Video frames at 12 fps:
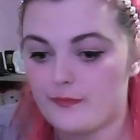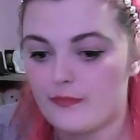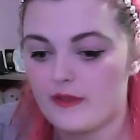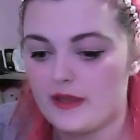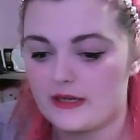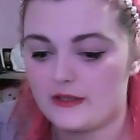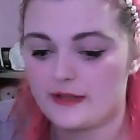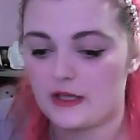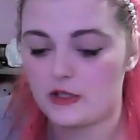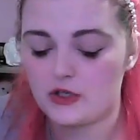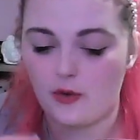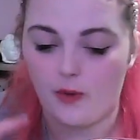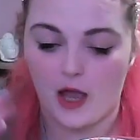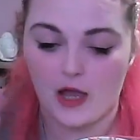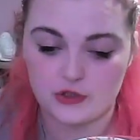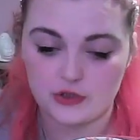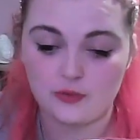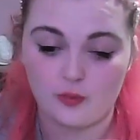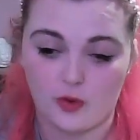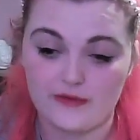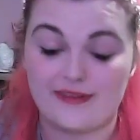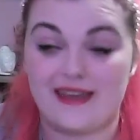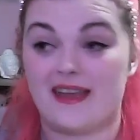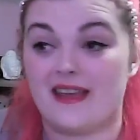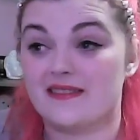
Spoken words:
And I was like, you know what, I do want this.